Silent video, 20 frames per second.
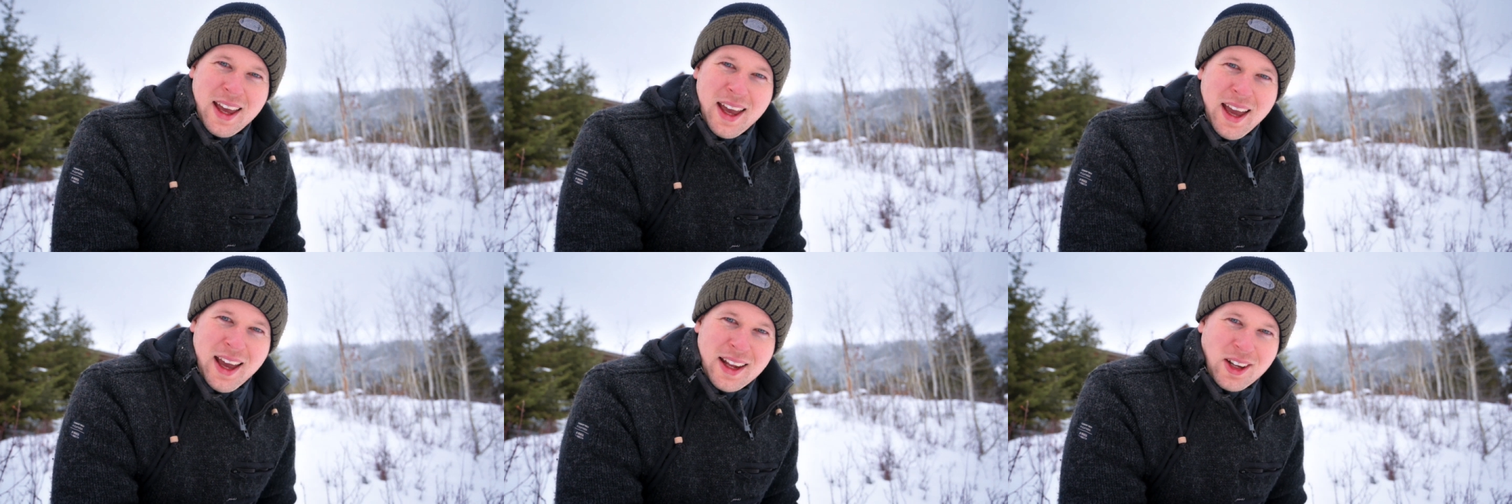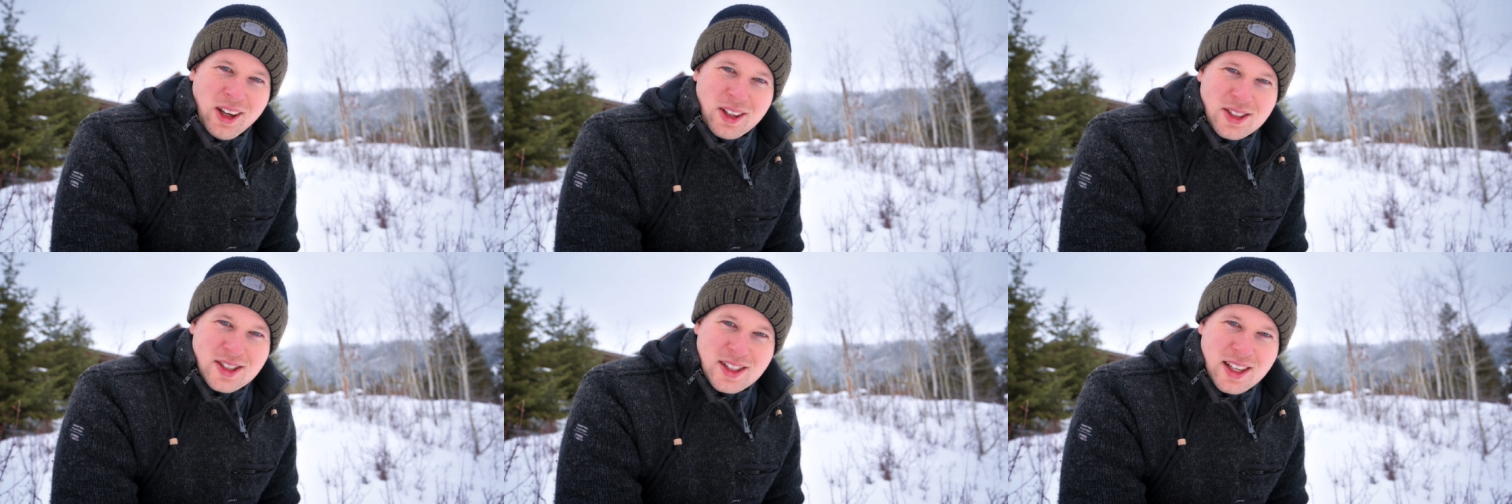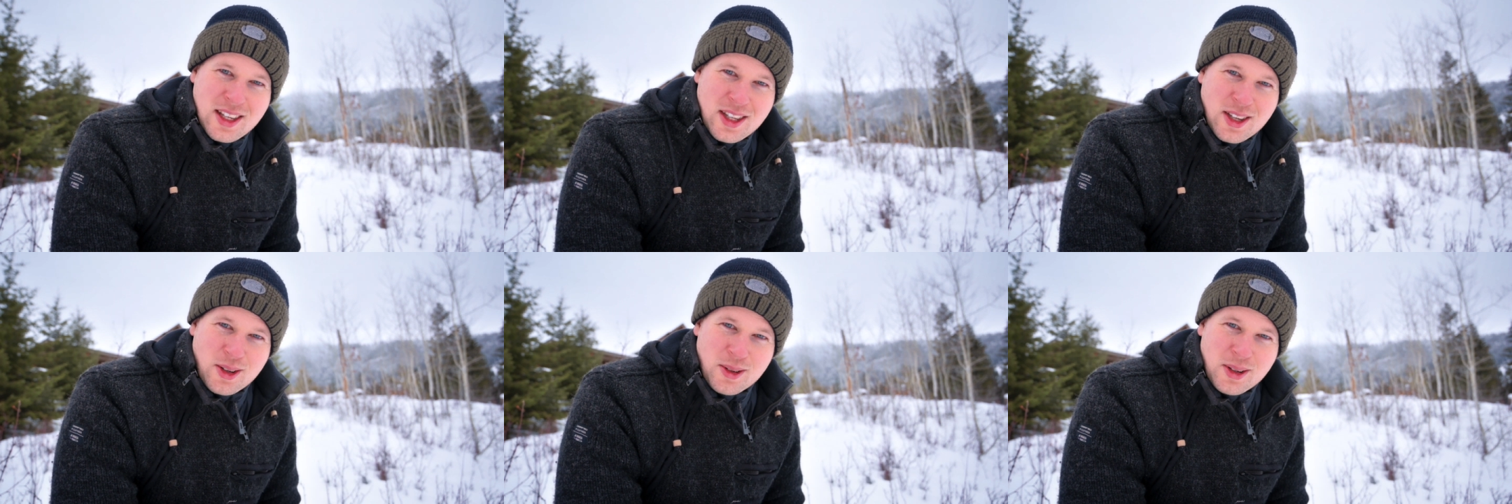and I'll
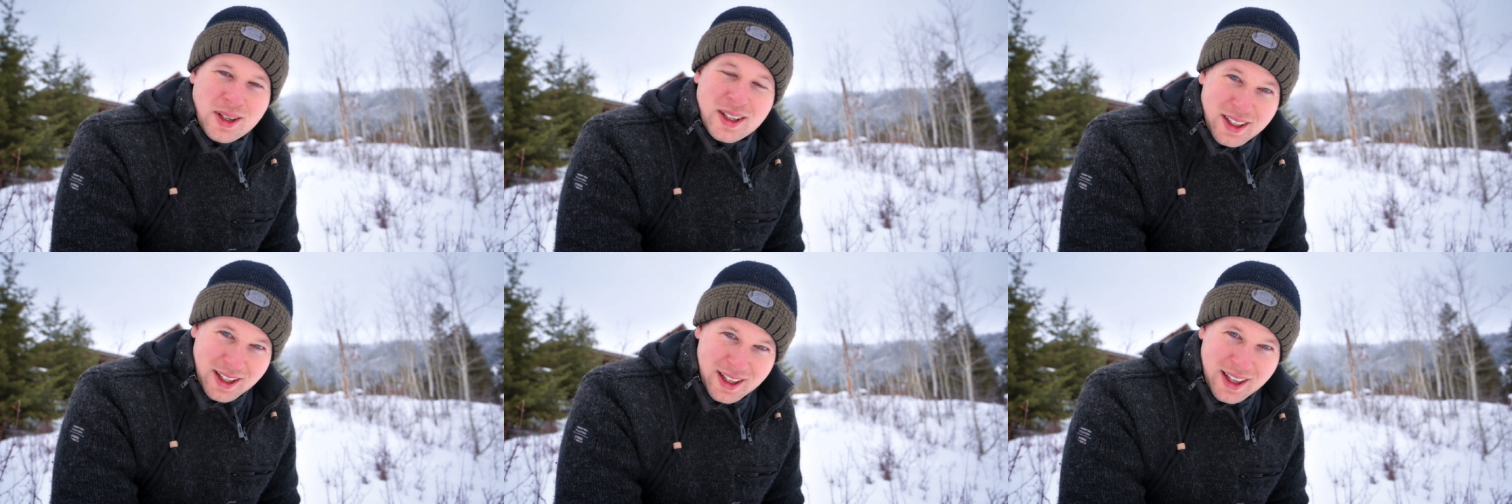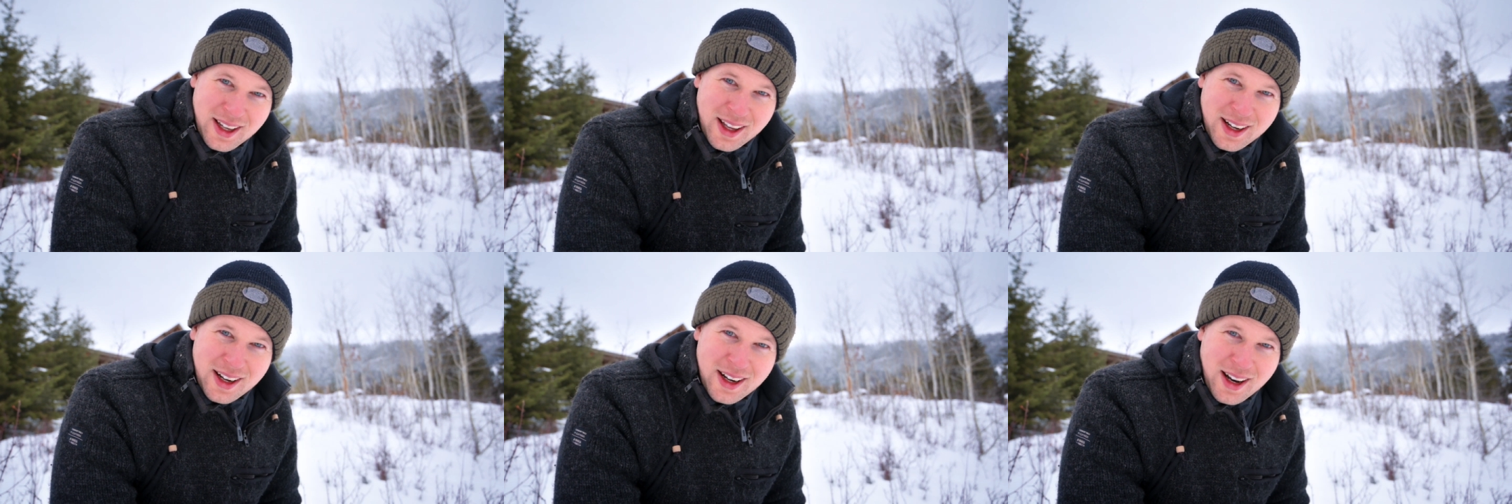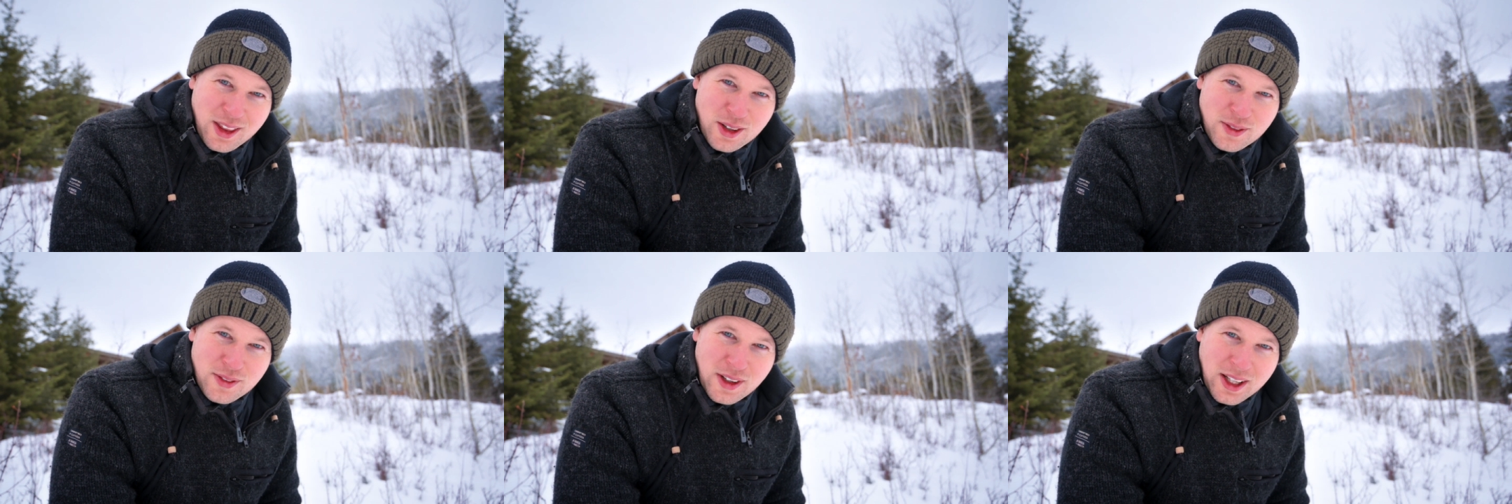see you in
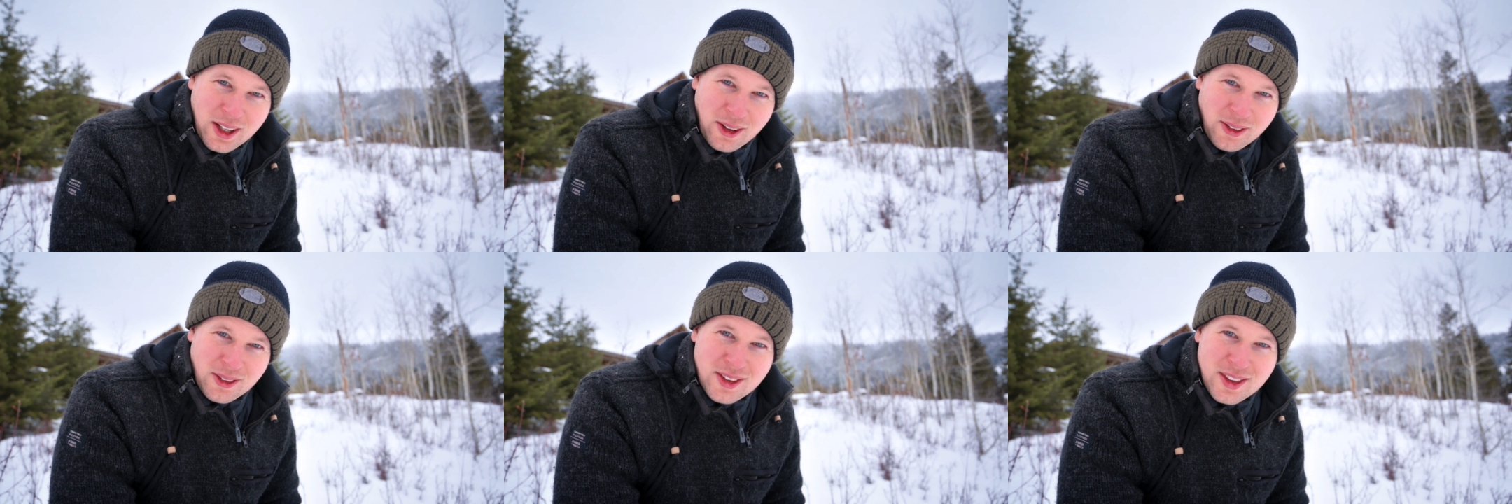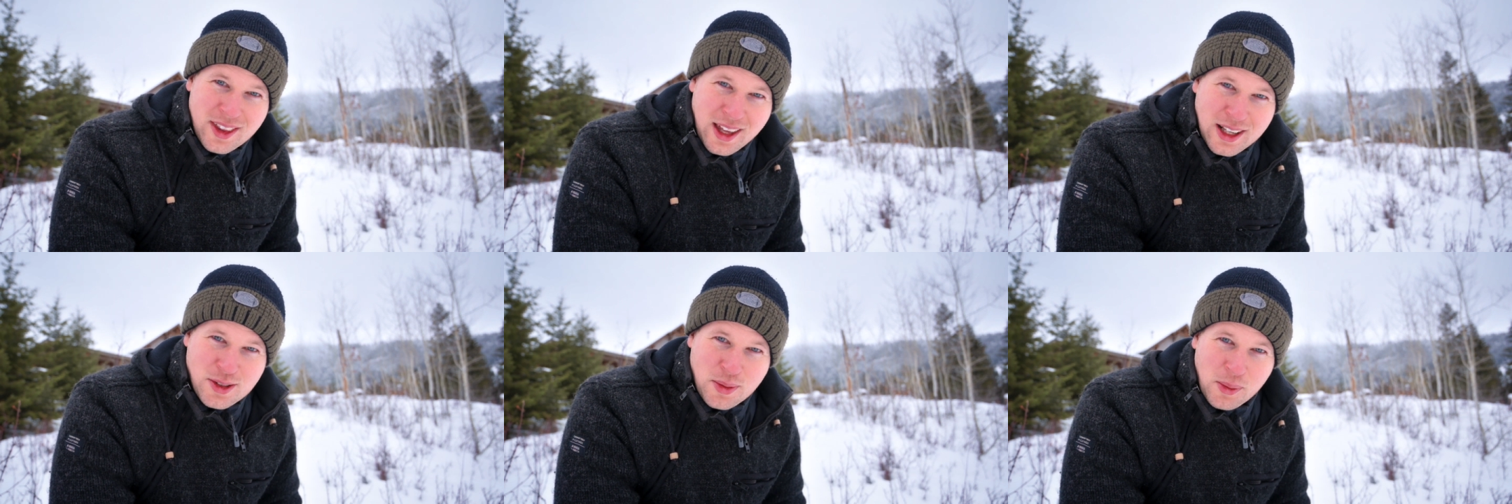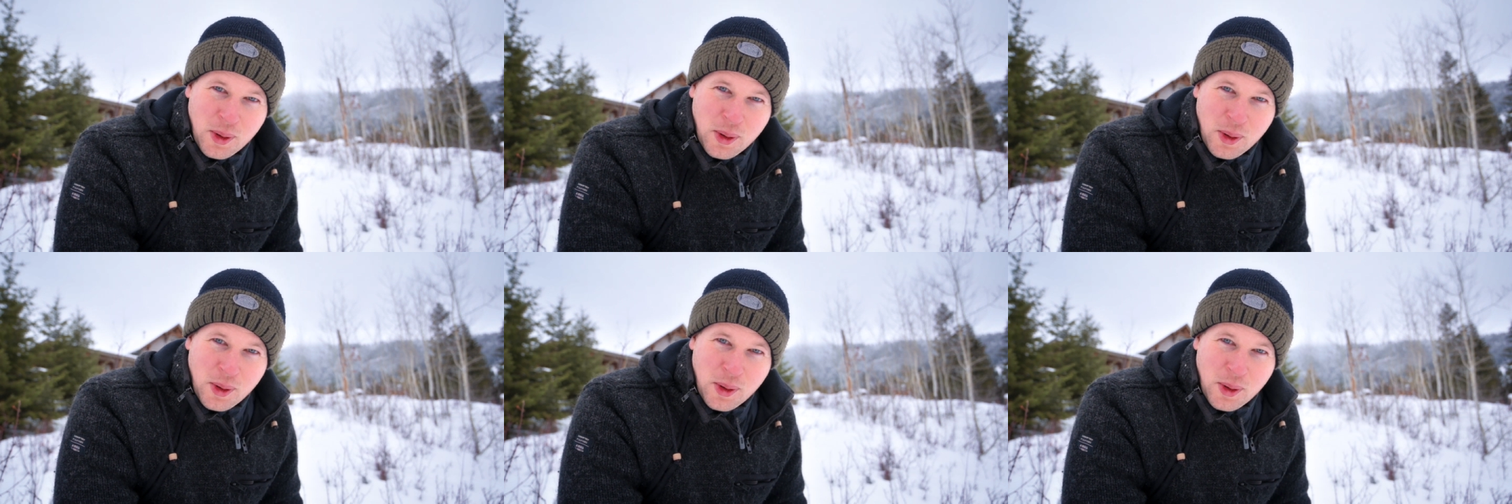another video. Thanks for